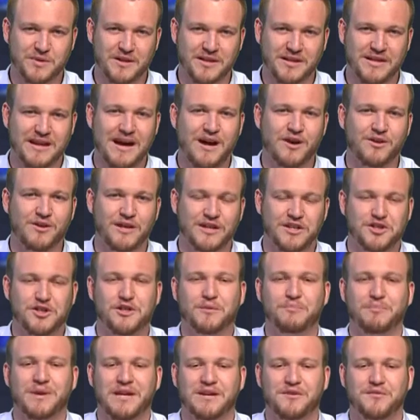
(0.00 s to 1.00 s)
and how it
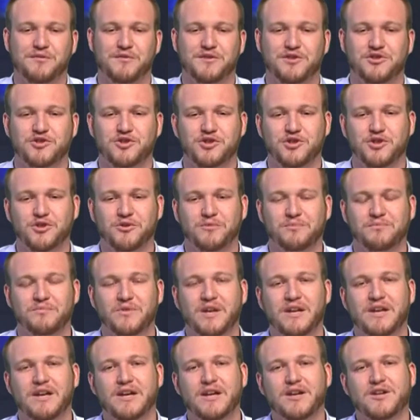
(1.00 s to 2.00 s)
actually benefits you.
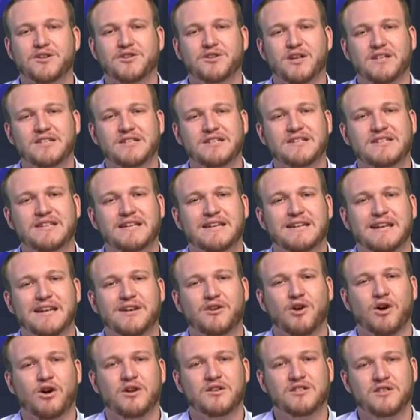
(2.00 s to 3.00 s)
So as I said,
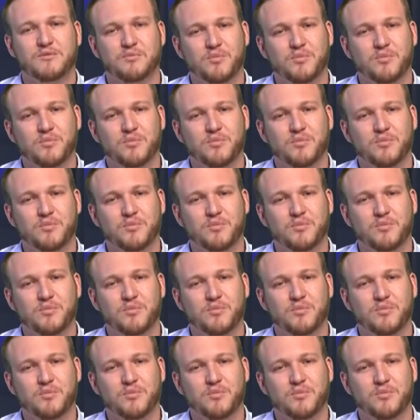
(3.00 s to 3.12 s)
enhanced